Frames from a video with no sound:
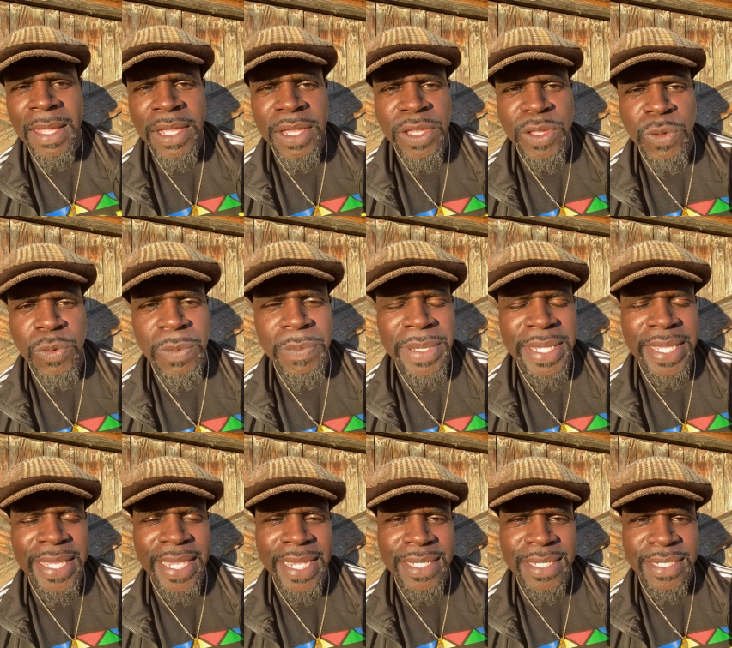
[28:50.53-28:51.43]
you will
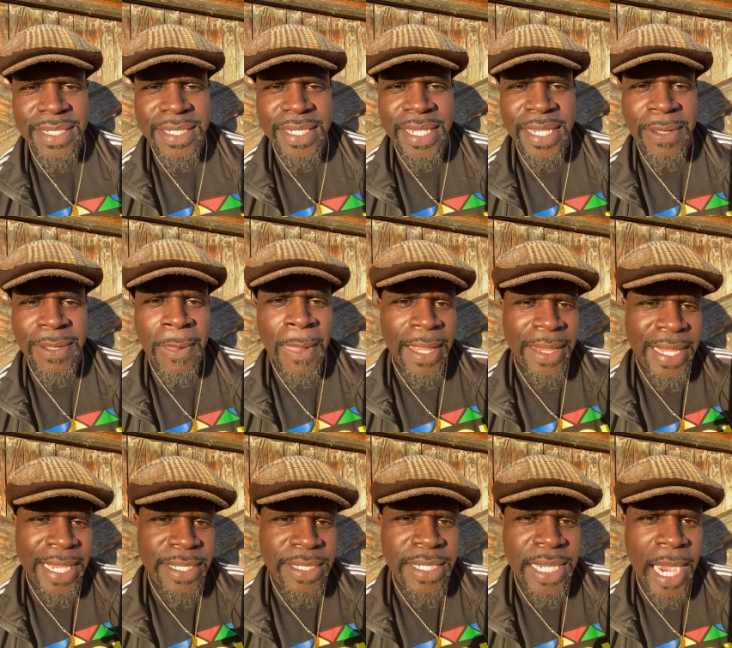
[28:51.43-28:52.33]
begin to see
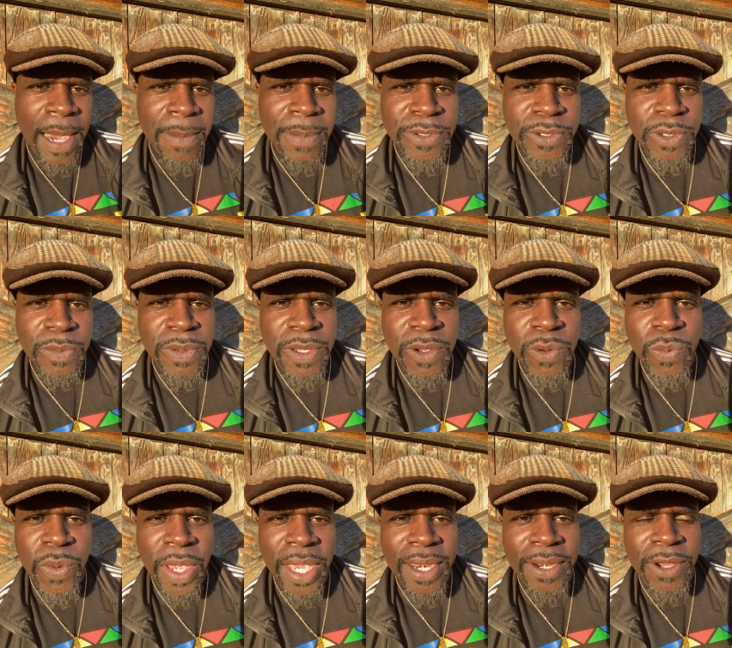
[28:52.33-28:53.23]
that job that you've been
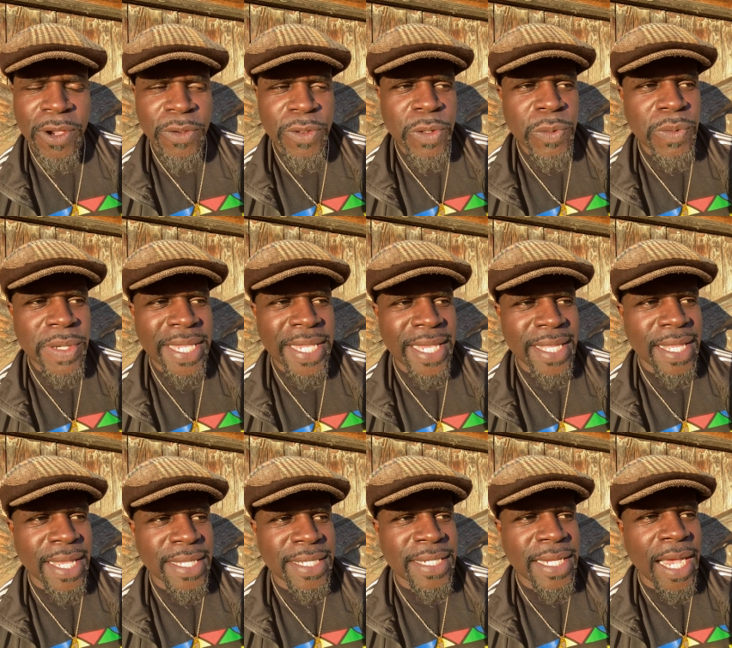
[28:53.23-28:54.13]
waiting on. You will get
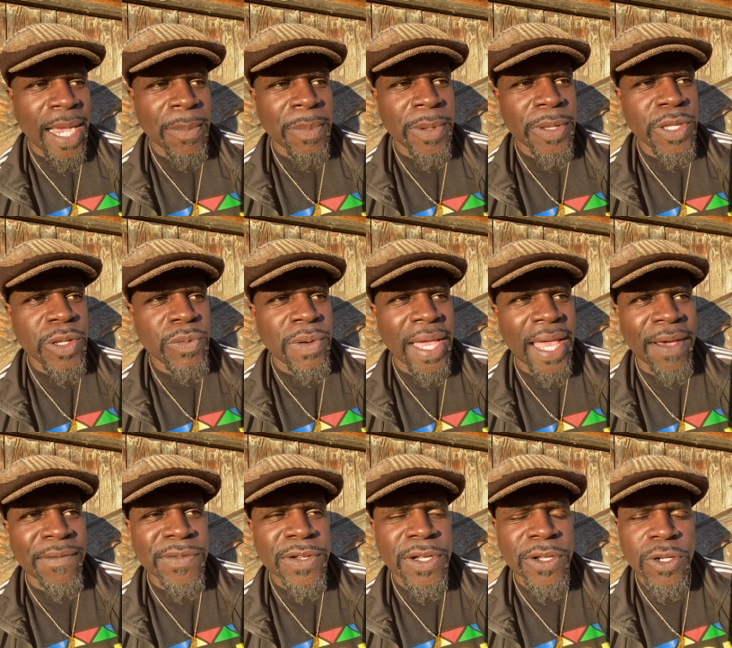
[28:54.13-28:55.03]
that job and you will
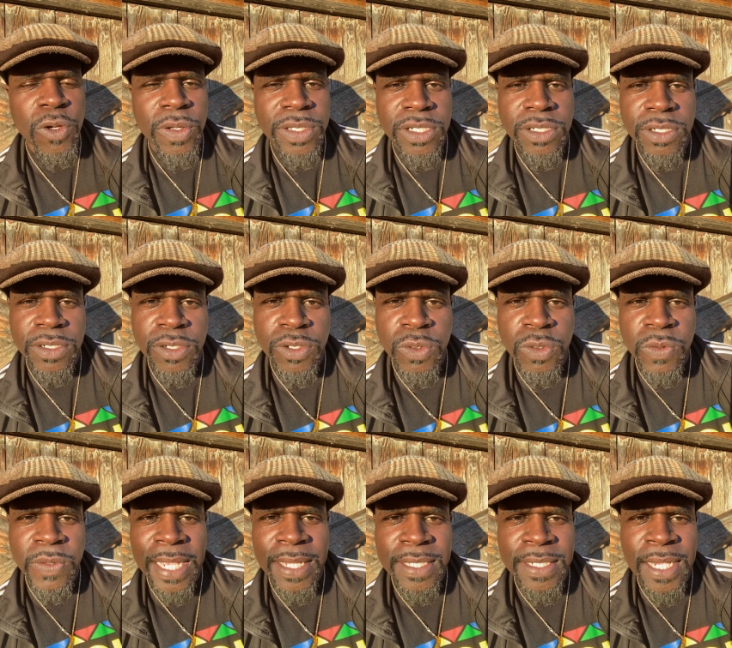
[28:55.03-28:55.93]
have an anointing to do
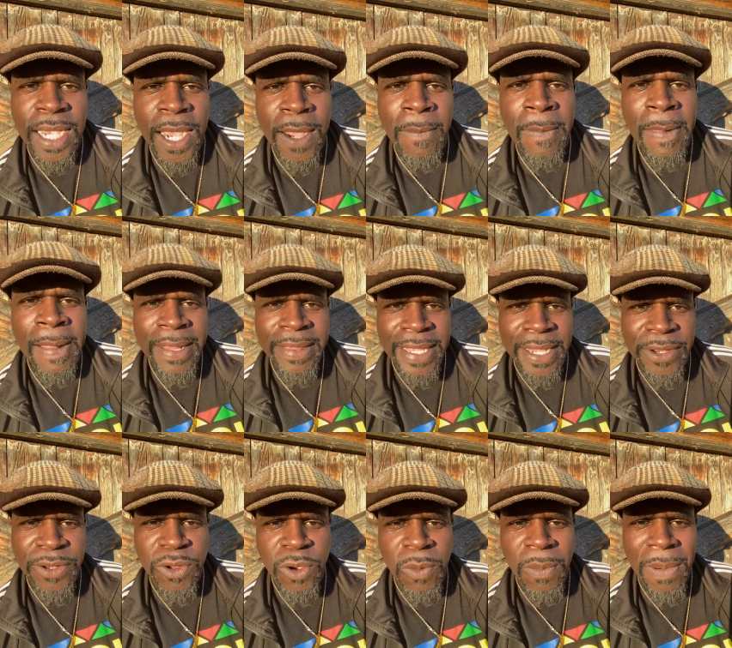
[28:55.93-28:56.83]
that job that
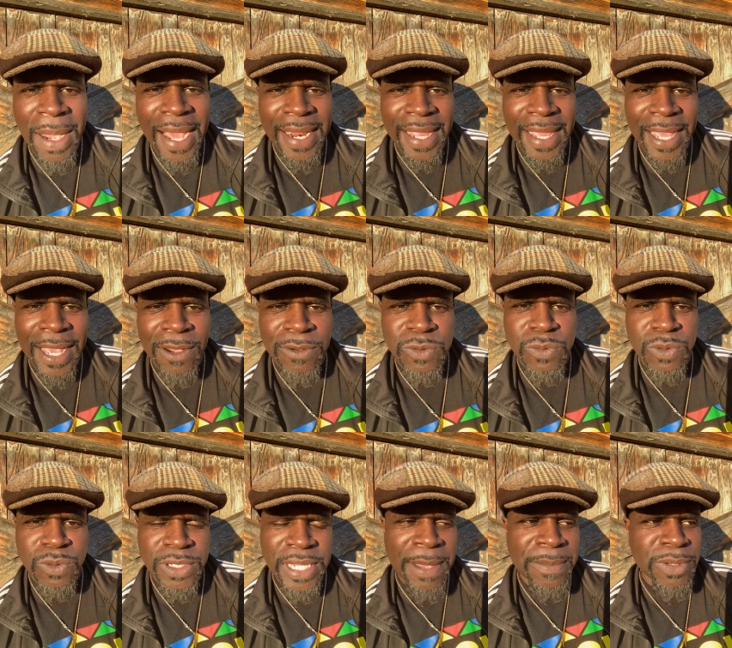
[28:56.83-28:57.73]
nobody else
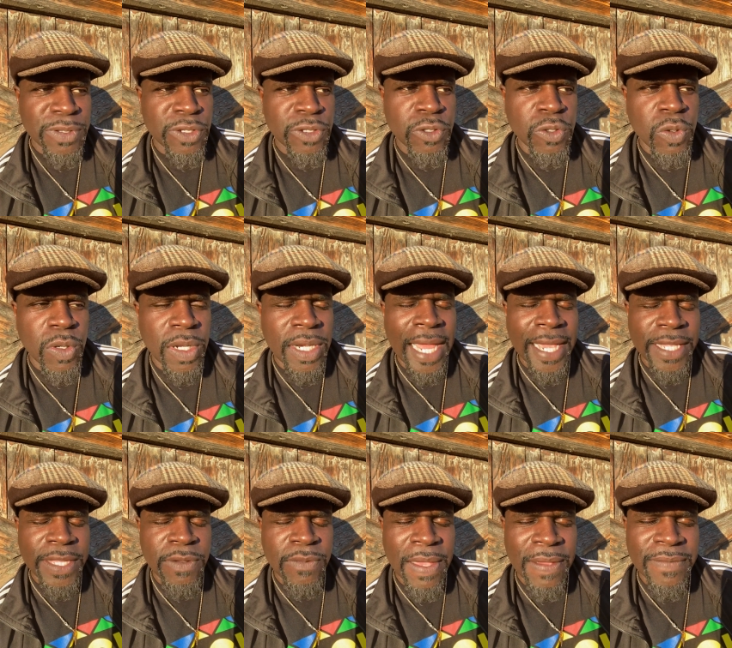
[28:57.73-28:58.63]
was able to do it
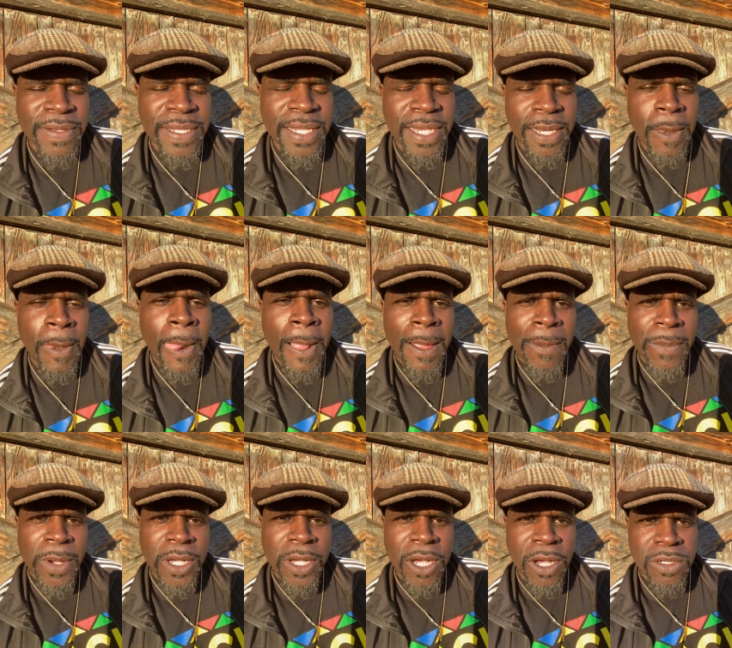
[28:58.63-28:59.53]
like you have done it
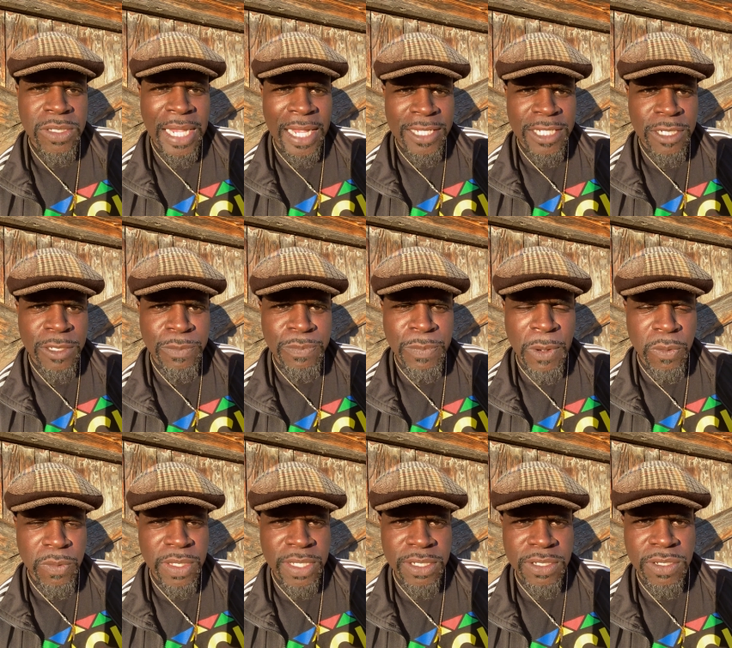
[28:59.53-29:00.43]
because I
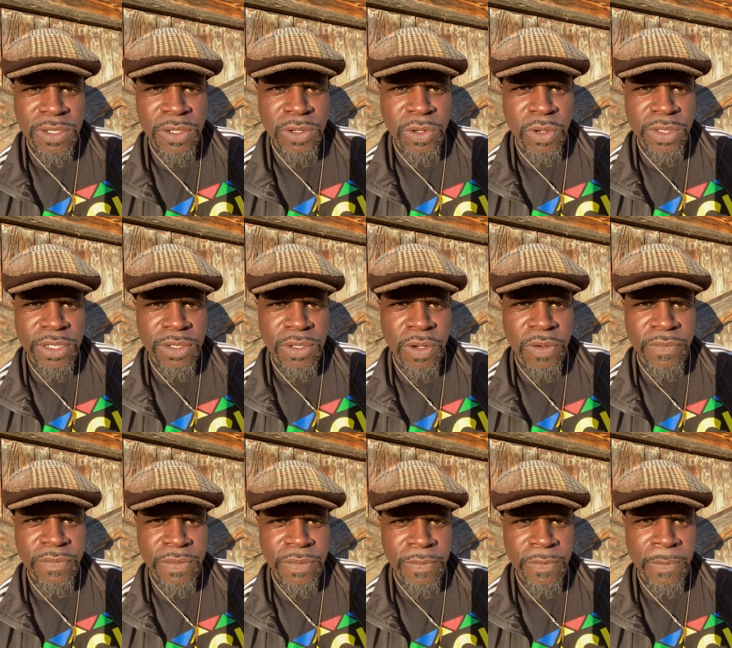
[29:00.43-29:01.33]
spoke this anointing
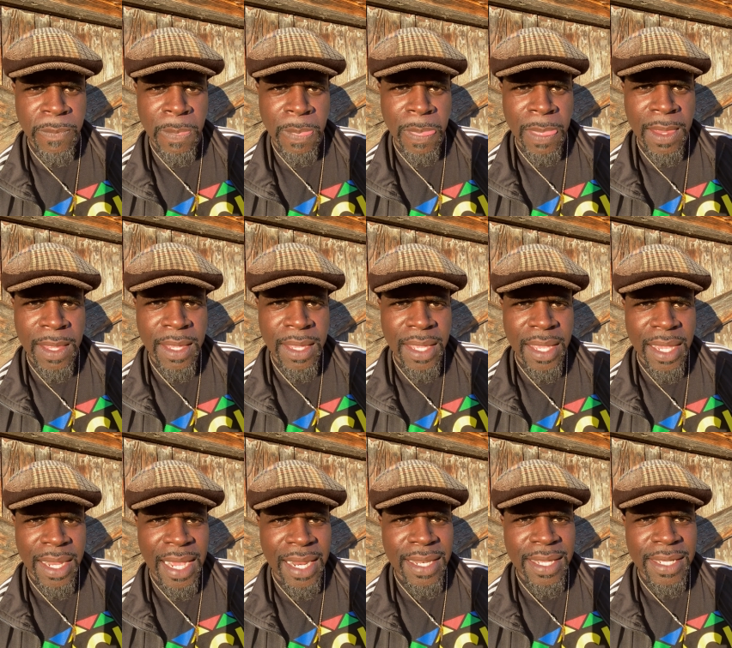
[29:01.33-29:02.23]
over you.
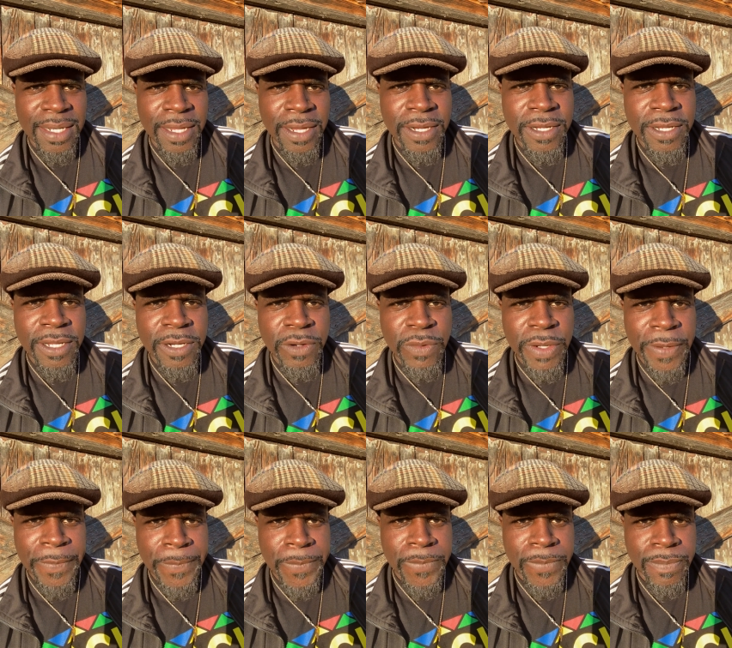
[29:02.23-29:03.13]
And I declare and
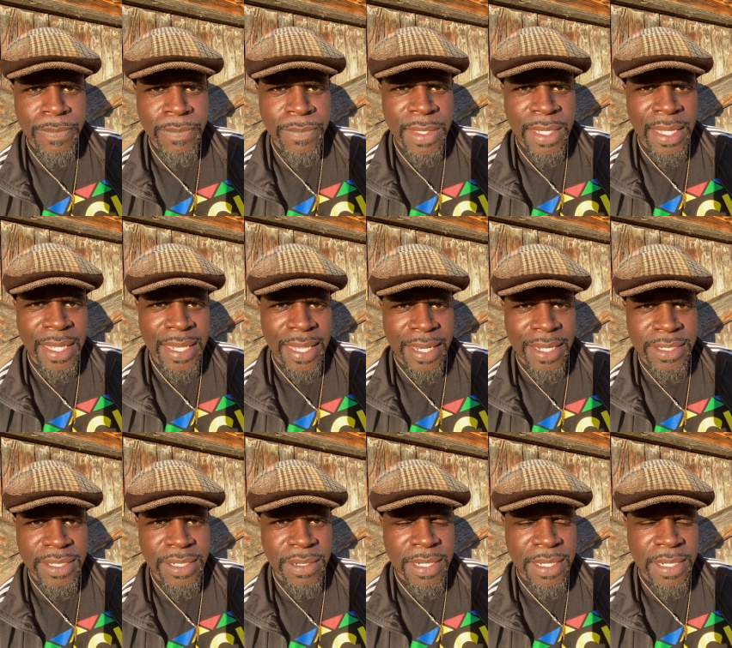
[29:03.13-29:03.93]
decree that it shall